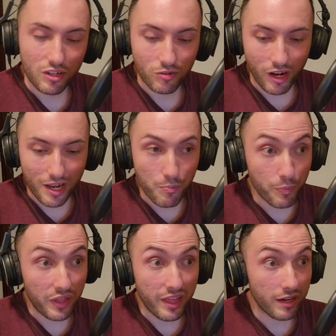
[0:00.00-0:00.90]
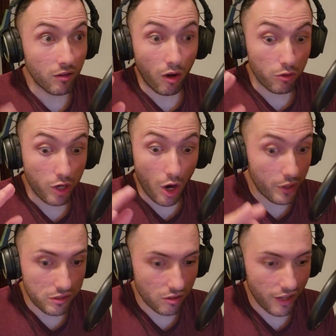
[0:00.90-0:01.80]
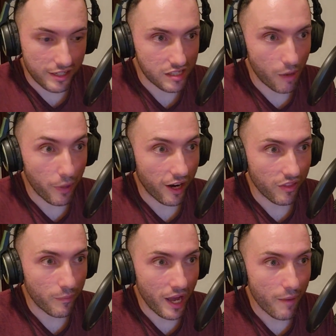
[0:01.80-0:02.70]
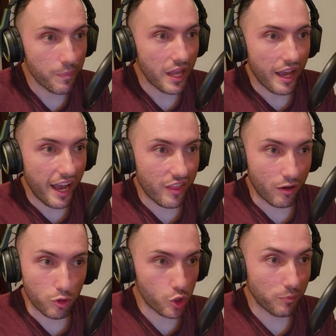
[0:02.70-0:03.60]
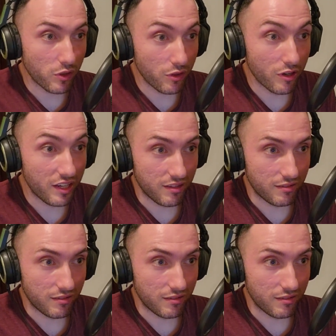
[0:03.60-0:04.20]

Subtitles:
Right. But then I'll go into like some part of the map and then I'll drop to 30.